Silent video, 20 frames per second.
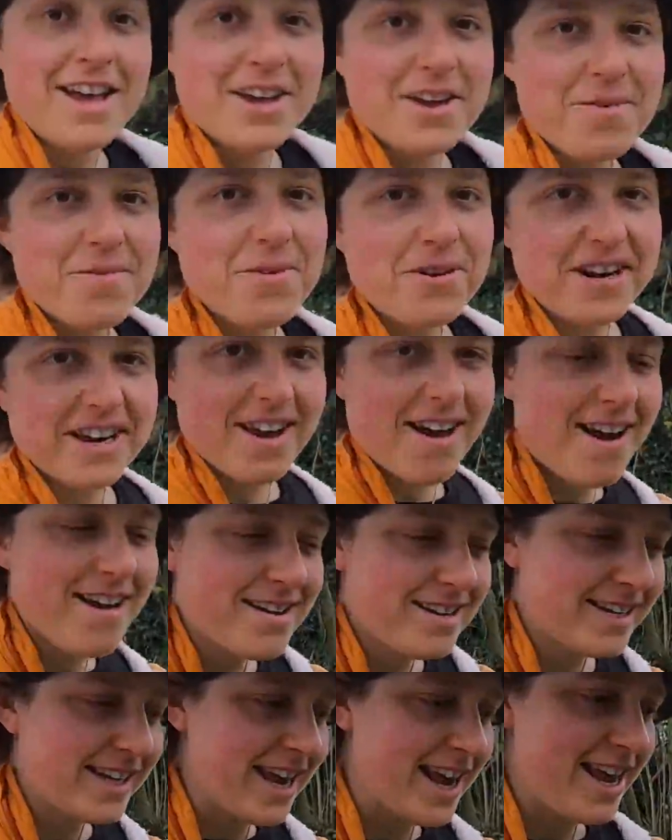Good morning,
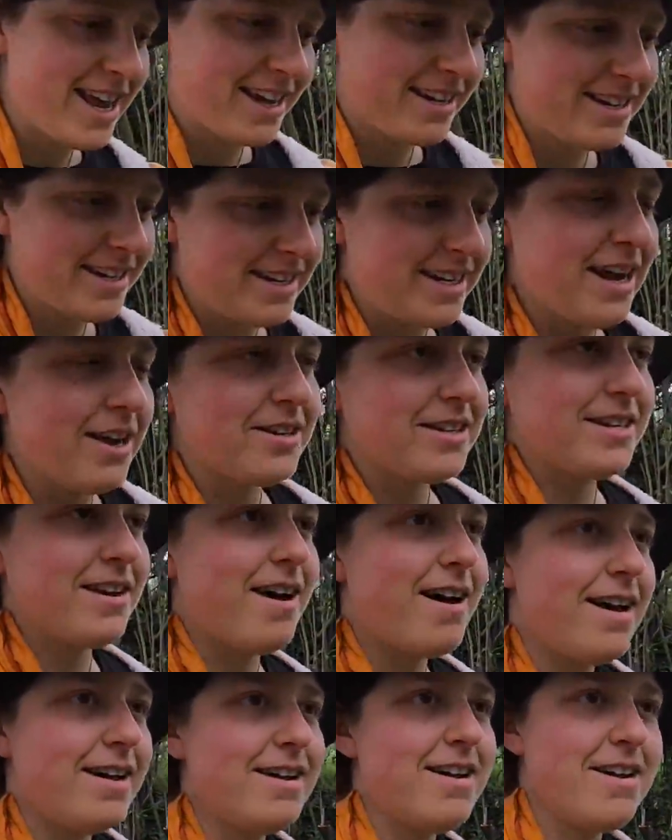guys. Just
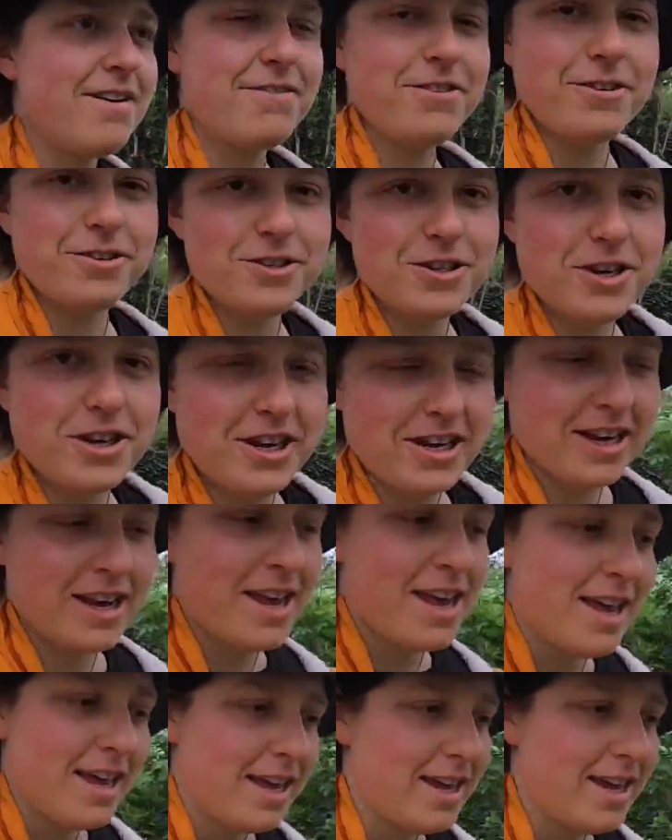outside, feels good.